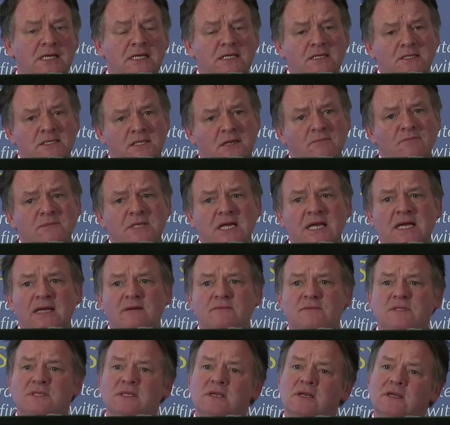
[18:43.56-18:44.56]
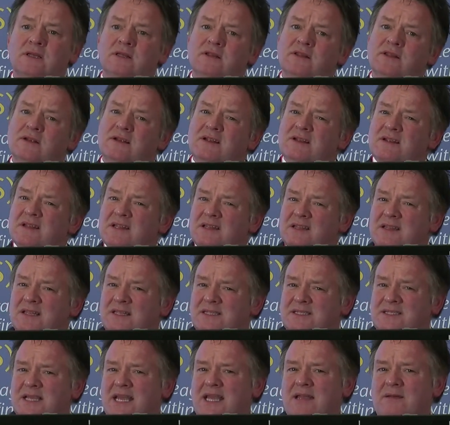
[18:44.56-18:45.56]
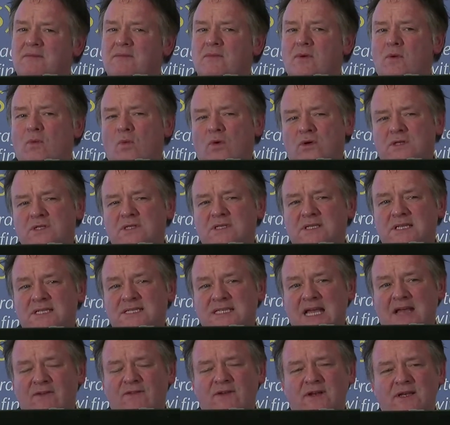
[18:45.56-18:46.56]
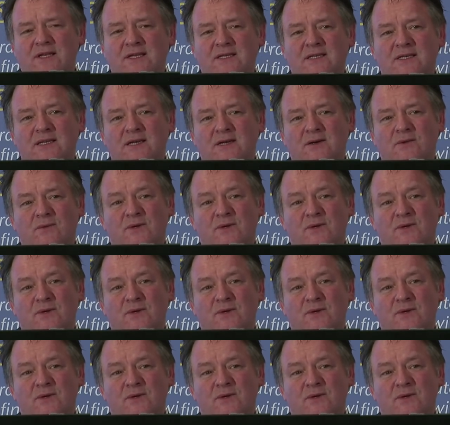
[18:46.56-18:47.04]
Sometimes the, the same wasn't as evident